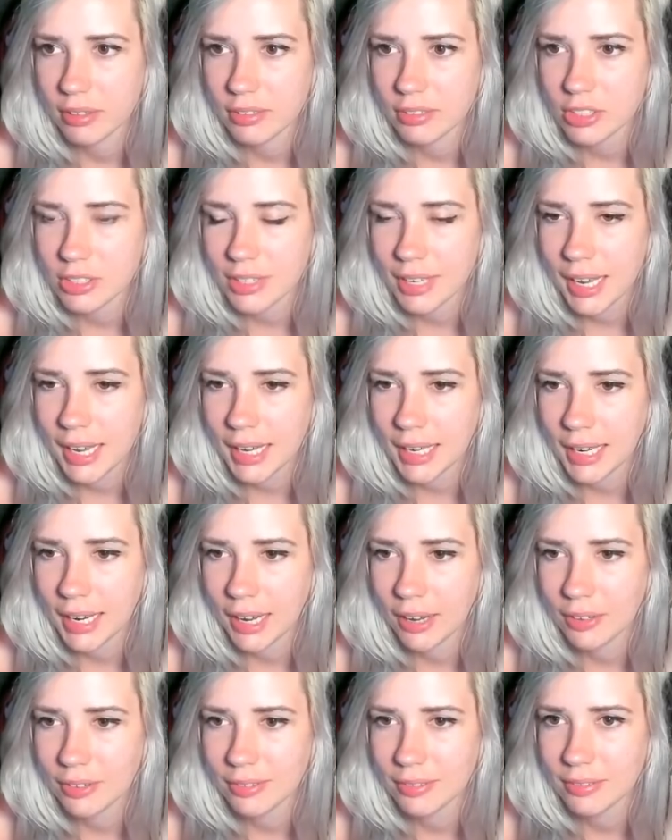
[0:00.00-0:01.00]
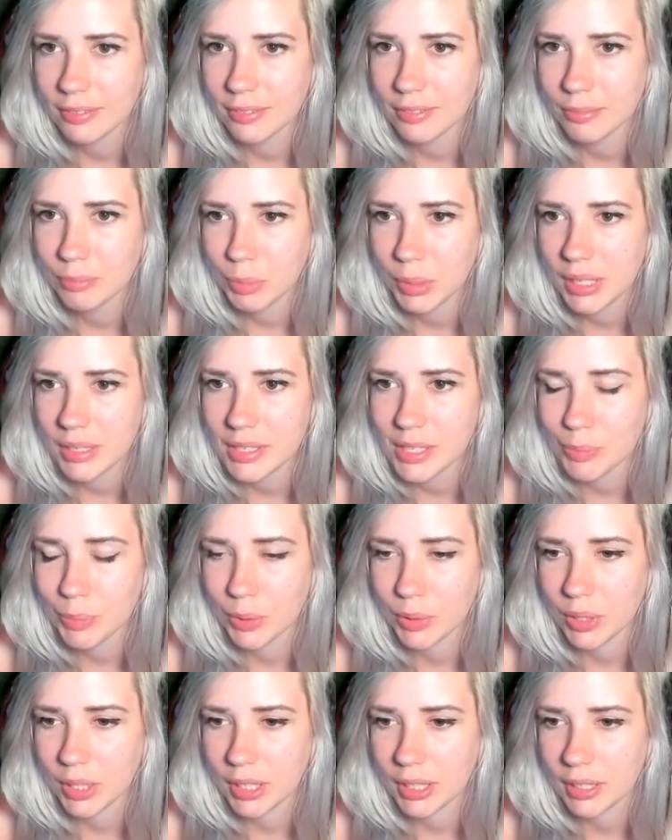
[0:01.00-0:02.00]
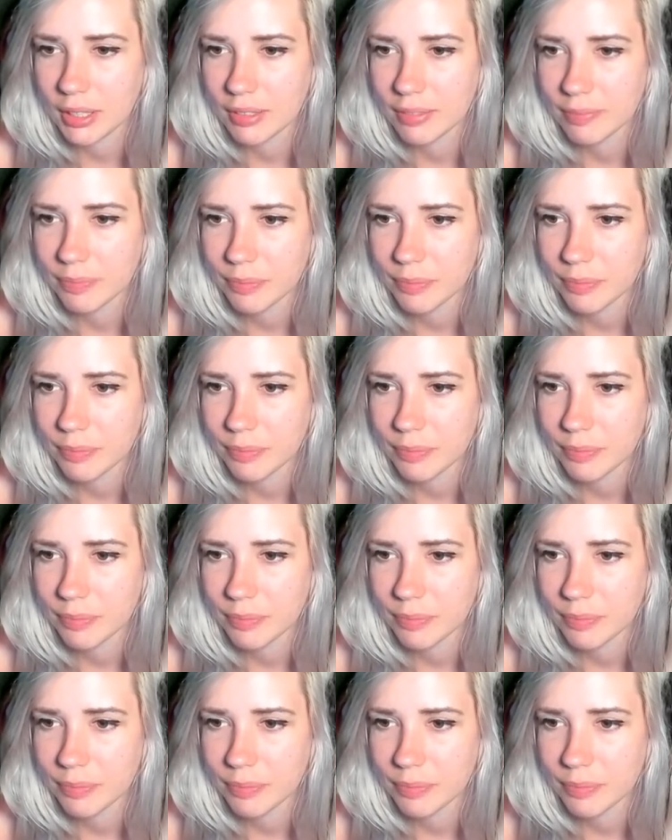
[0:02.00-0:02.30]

Just hanging out, being spooky.